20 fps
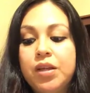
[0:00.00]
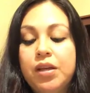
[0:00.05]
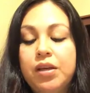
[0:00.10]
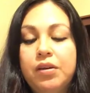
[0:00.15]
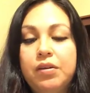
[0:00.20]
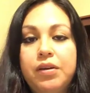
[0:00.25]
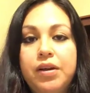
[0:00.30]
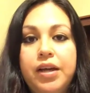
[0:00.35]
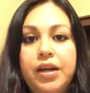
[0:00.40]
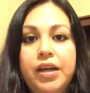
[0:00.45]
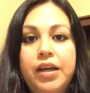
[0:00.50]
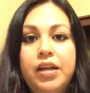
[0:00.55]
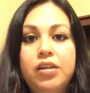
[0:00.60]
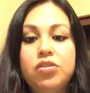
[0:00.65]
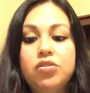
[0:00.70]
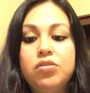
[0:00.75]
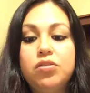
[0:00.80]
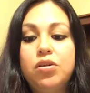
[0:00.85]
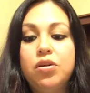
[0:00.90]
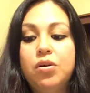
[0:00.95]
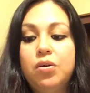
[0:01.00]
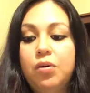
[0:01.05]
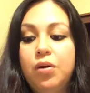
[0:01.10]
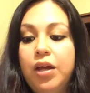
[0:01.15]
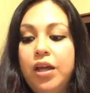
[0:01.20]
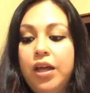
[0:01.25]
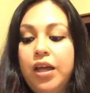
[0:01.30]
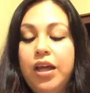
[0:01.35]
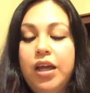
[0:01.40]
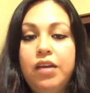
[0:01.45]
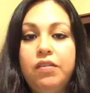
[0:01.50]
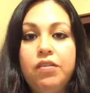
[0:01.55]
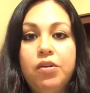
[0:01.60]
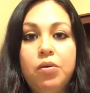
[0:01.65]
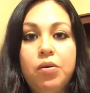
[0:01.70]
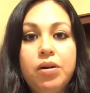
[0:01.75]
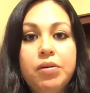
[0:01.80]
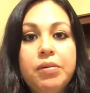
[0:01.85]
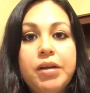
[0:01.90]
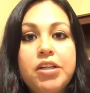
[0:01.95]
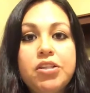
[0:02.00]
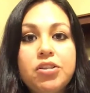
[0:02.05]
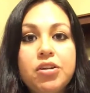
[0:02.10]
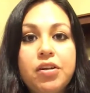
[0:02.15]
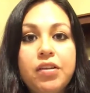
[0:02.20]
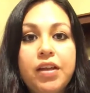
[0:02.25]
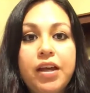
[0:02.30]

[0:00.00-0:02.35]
Okay, and so if you want to make sure